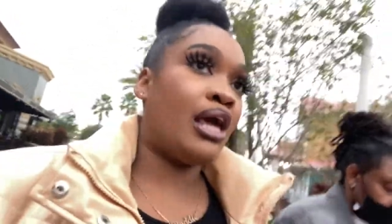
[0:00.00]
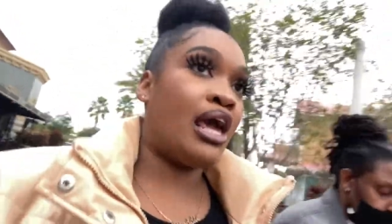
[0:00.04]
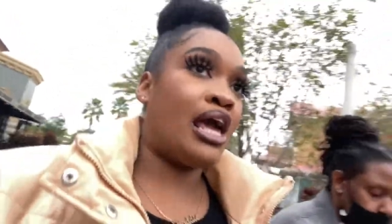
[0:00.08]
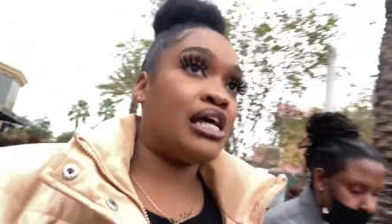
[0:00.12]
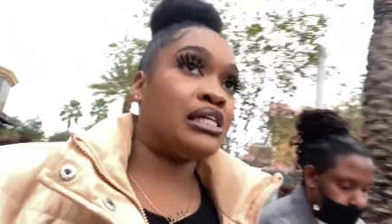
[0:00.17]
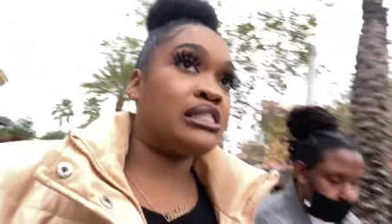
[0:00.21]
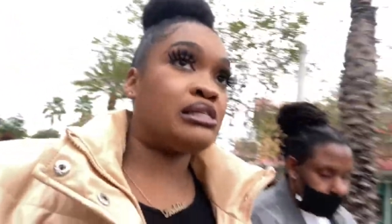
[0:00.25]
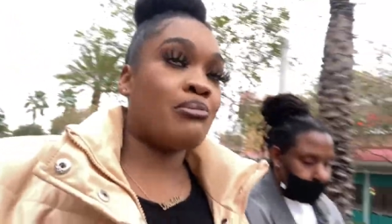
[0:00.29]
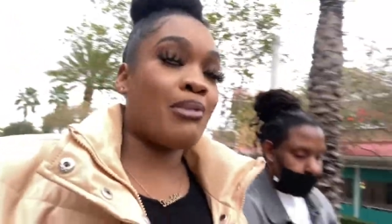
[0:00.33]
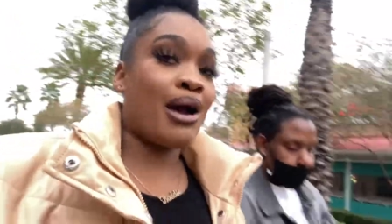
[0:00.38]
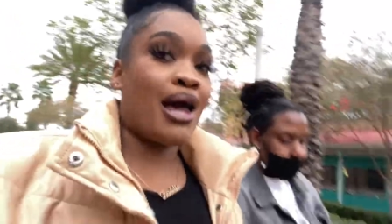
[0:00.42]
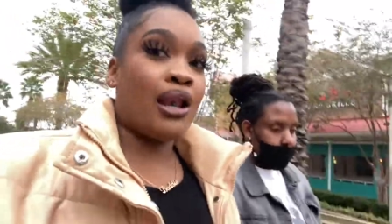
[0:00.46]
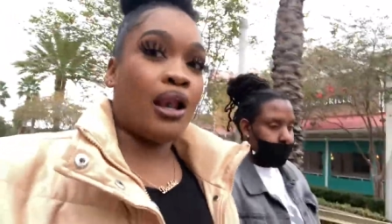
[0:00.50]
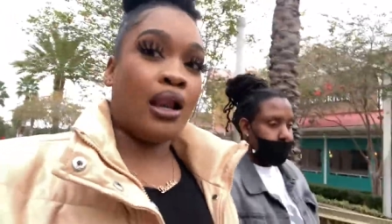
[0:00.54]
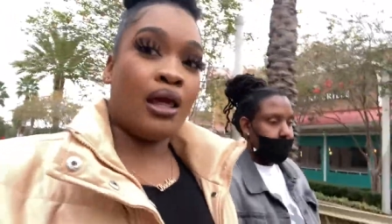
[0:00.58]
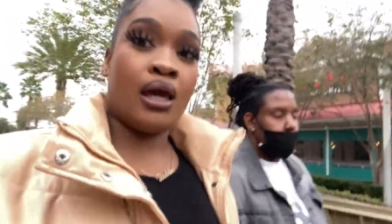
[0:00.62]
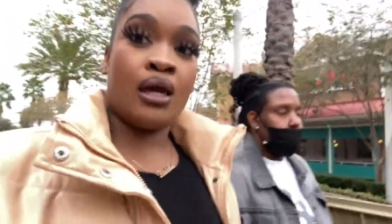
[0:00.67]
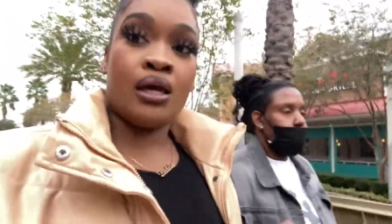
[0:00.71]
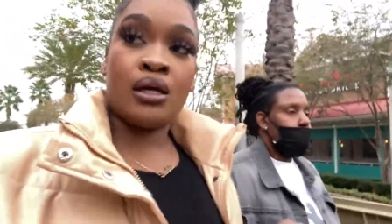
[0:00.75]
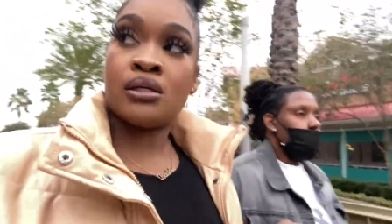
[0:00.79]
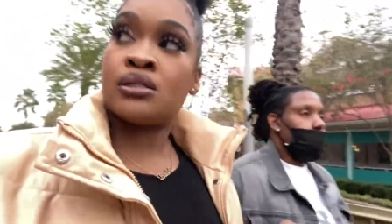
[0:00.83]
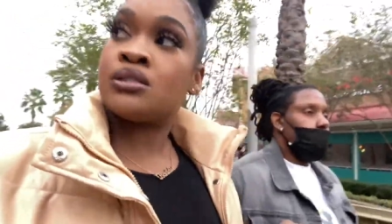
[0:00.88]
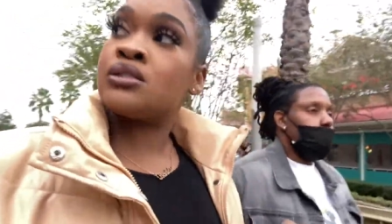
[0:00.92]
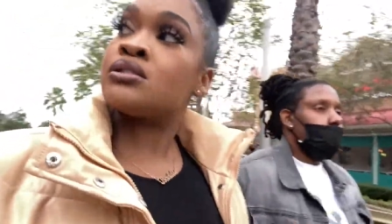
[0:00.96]
add to my
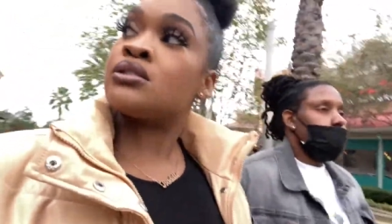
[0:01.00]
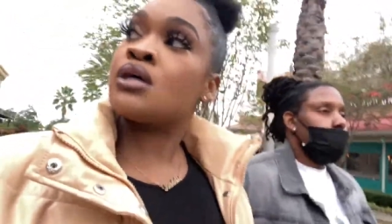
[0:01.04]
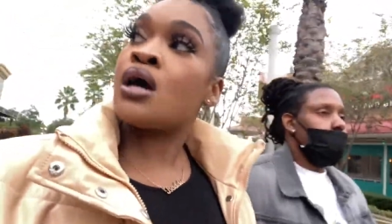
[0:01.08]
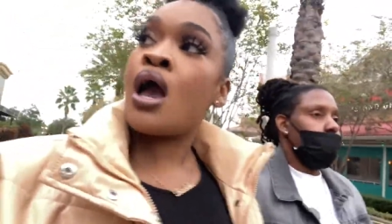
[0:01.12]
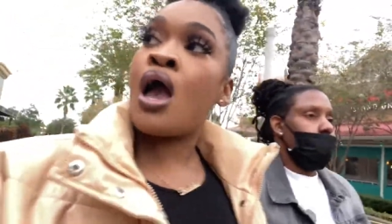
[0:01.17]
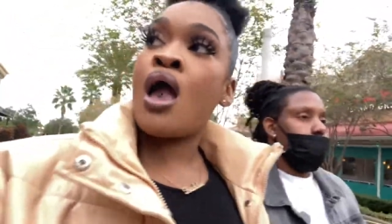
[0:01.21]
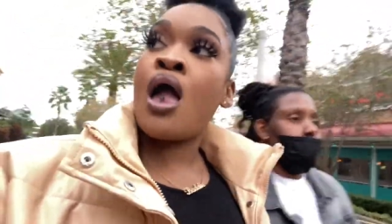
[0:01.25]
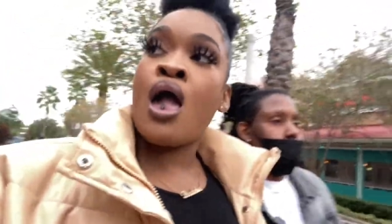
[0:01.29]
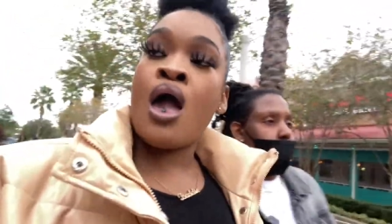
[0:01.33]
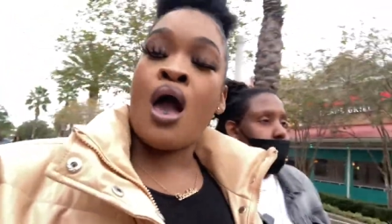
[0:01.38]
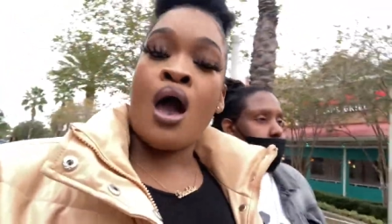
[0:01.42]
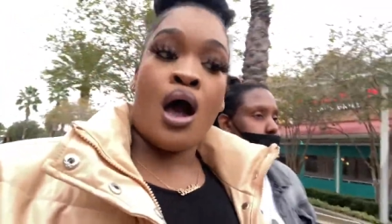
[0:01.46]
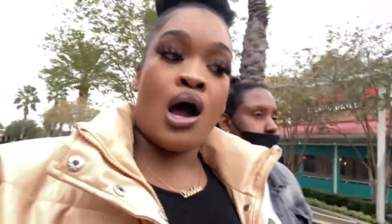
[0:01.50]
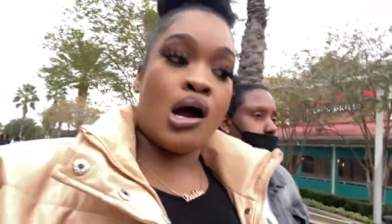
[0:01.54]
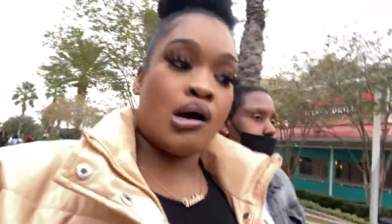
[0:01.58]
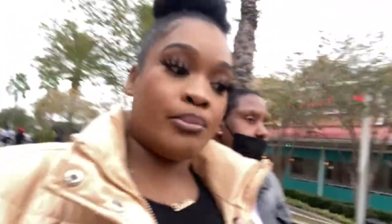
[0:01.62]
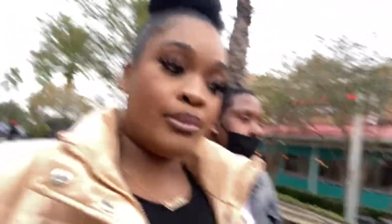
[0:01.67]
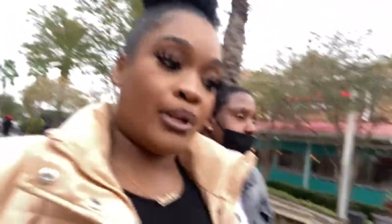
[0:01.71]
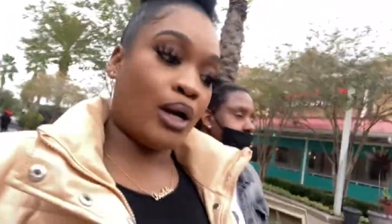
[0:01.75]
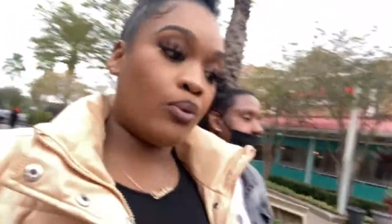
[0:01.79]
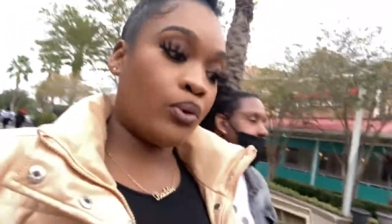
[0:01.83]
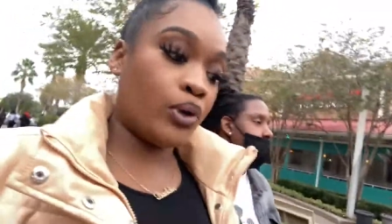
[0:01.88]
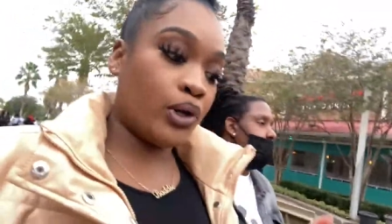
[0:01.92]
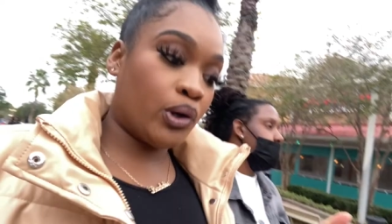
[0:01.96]
list um
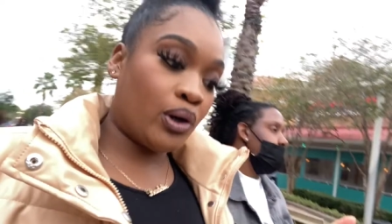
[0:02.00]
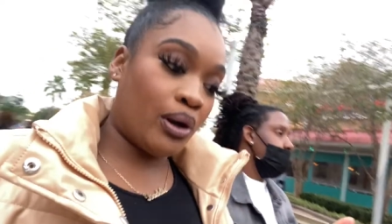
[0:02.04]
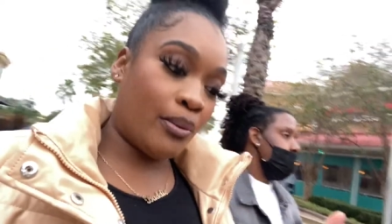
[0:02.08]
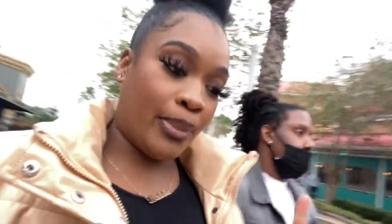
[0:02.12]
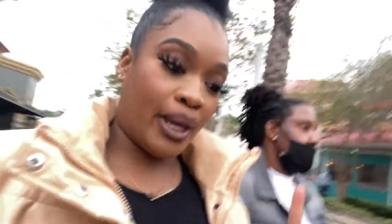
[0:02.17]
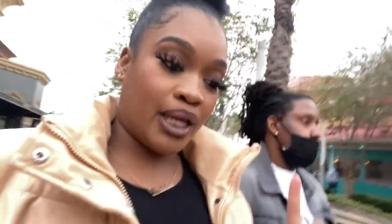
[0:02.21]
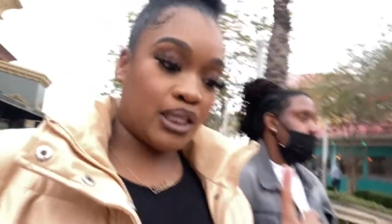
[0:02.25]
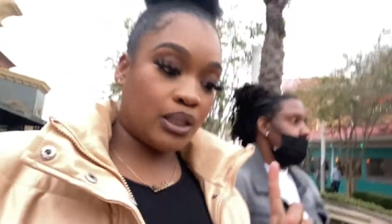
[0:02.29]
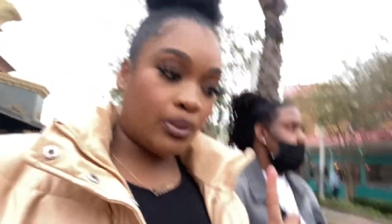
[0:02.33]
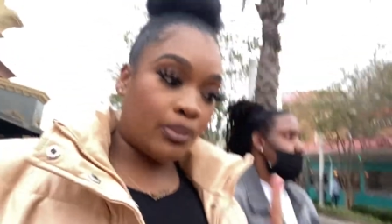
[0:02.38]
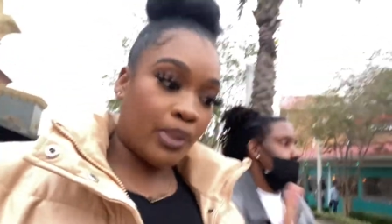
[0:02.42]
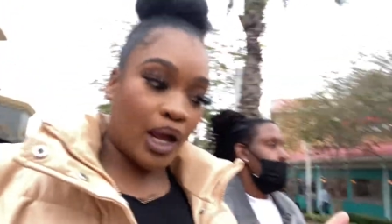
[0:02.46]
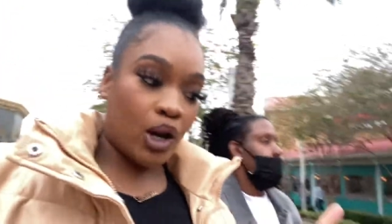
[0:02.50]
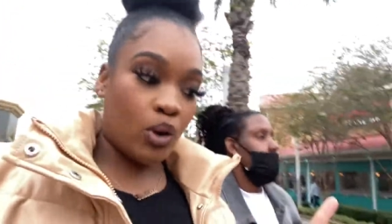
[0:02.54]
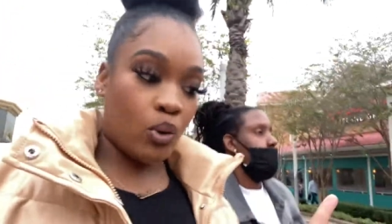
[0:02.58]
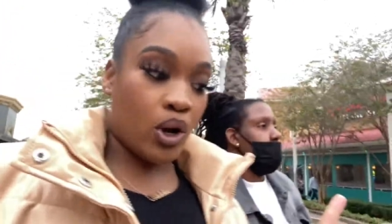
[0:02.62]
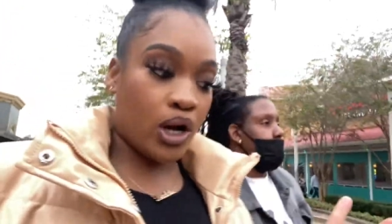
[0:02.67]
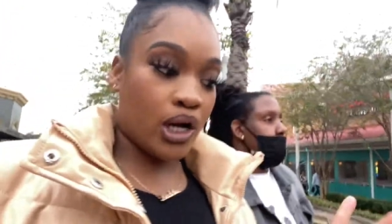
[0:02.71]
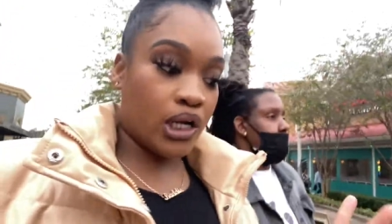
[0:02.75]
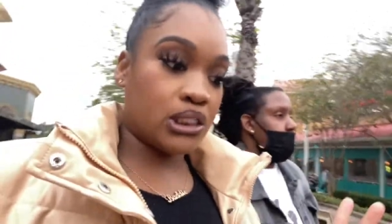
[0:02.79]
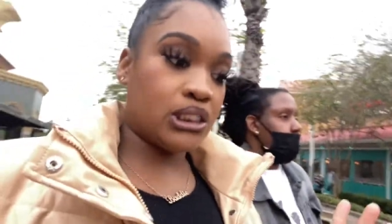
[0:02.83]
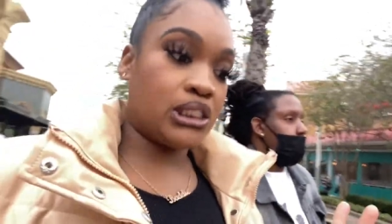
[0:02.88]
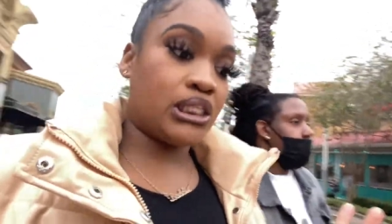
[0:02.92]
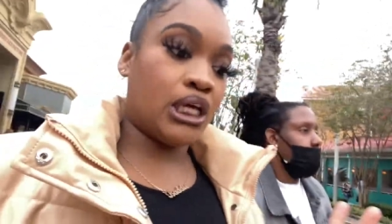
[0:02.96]
now i want to go in bath and body works